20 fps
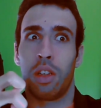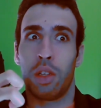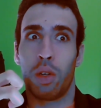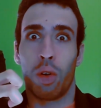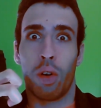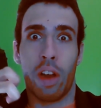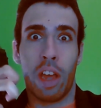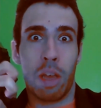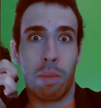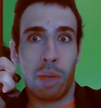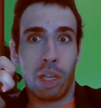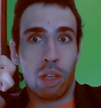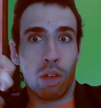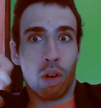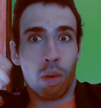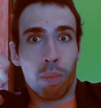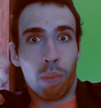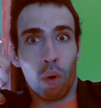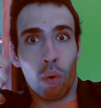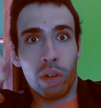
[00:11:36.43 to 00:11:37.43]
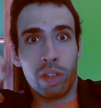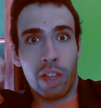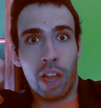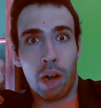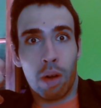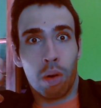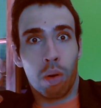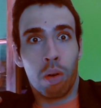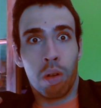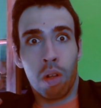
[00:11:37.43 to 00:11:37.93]
you're aiming your bow and
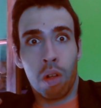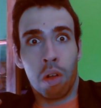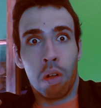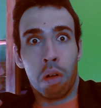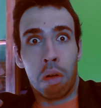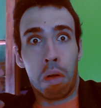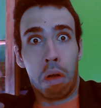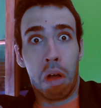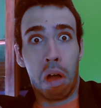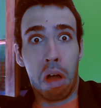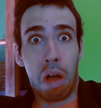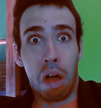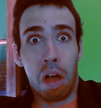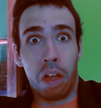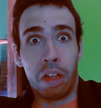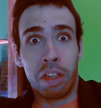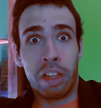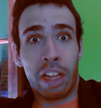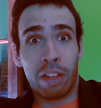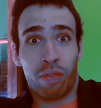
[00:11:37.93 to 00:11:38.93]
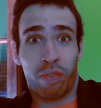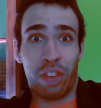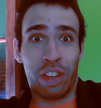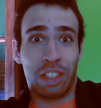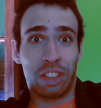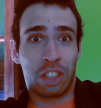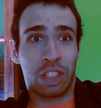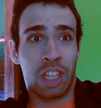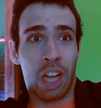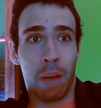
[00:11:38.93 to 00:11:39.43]
arrow. Oh, that
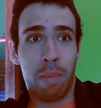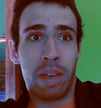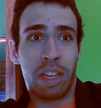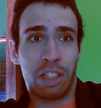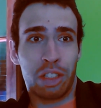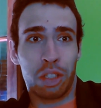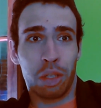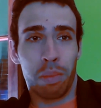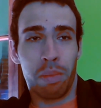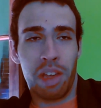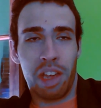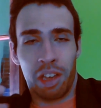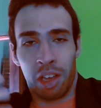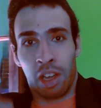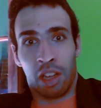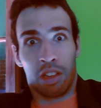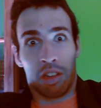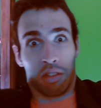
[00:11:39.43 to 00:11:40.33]
thing's coming to me.